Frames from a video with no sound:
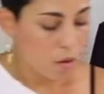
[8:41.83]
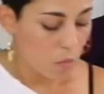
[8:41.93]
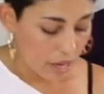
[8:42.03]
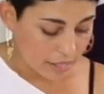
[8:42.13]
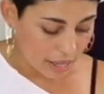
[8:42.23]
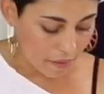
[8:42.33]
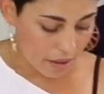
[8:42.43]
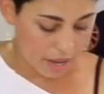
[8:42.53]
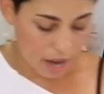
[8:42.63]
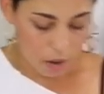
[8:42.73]
Once
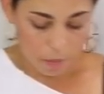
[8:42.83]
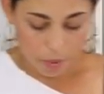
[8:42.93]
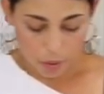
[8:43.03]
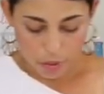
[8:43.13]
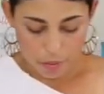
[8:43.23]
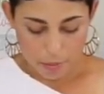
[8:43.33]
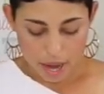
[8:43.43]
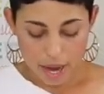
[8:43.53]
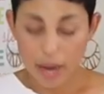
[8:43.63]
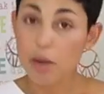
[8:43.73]
I've cut out both
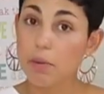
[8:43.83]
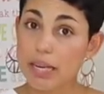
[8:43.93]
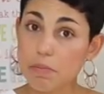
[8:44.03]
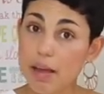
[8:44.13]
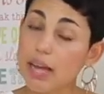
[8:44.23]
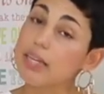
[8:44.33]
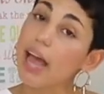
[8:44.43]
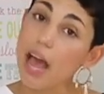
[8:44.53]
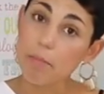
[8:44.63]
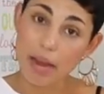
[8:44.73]
my waistband
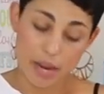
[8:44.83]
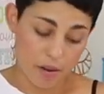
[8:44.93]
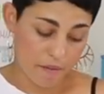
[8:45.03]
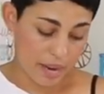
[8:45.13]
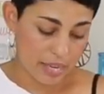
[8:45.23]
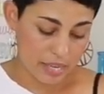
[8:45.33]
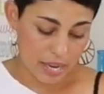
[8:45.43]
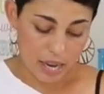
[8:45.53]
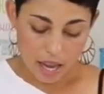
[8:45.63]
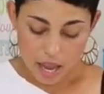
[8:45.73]
and my
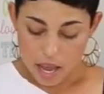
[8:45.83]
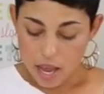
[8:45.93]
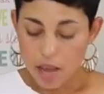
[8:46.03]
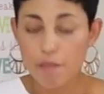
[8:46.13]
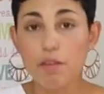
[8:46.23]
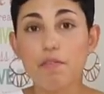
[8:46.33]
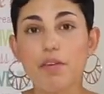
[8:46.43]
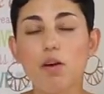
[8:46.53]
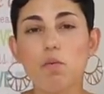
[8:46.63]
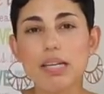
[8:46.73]
interfacing, if you
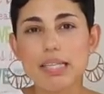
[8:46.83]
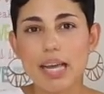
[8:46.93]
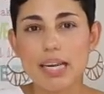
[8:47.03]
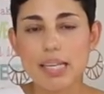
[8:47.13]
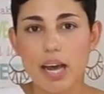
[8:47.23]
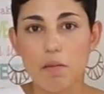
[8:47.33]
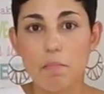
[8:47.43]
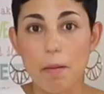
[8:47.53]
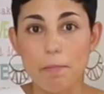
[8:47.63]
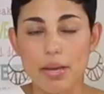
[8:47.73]
feel one side is kind of
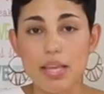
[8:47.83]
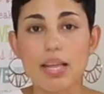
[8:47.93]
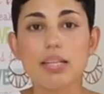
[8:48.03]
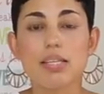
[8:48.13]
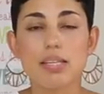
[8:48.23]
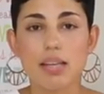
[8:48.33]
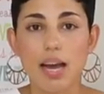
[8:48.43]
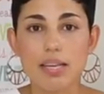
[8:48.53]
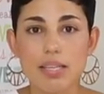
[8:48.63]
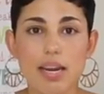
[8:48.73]
bumpy, that's the
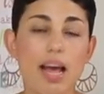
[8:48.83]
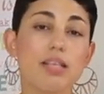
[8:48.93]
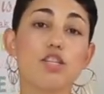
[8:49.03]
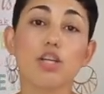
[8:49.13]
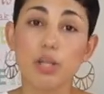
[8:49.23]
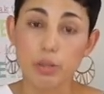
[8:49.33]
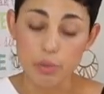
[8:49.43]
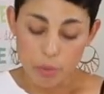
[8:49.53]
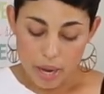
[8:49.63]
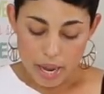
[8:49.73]
side that has the
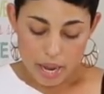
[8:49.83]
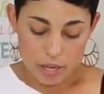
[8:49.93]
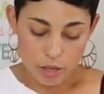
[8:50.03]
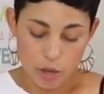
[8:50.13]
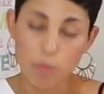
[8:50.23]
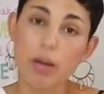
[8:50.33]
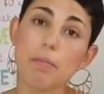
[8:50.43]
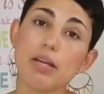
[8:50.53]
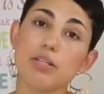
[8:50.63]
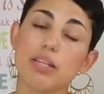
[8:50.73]
glue. And so you want to
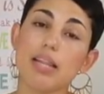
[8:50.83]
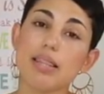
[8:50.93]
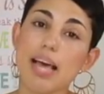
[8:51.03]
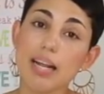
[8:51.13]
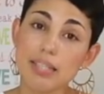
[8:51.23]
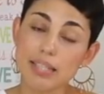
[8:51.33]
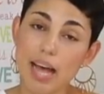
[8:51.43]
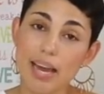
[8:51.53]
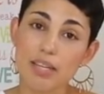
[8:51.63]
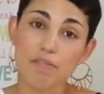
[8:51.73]
make sure that that
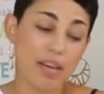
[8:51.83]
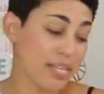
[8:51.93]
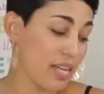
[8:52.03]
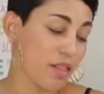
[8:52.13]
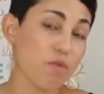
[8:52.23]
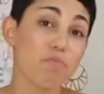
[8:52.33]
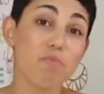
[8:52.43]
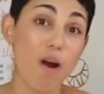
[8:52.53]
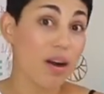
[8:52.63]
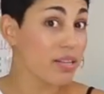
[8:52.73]
side is facing the
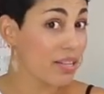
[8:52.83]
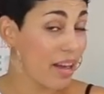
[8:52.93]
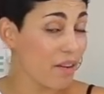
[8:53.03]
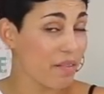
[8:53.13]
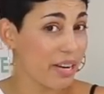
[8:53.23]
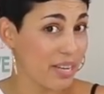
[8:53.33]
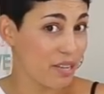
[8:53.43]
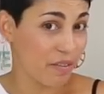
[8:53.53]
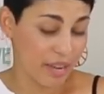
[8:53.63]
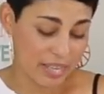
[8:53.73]
wrong side of your
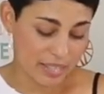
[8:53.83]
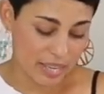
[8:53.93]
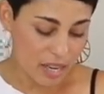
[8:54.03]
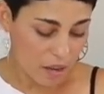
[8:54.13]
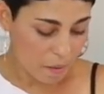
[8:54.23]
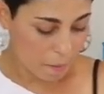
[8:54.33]
interfacing.